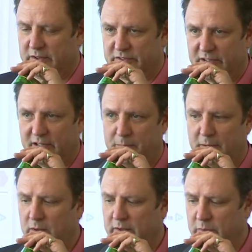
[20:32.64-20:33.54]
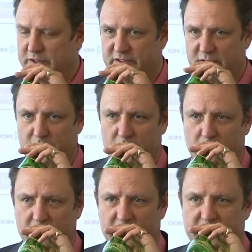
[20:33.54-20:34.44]
Startup Poland, which is an
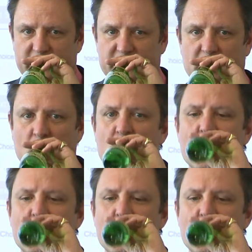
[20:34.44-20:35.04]
organization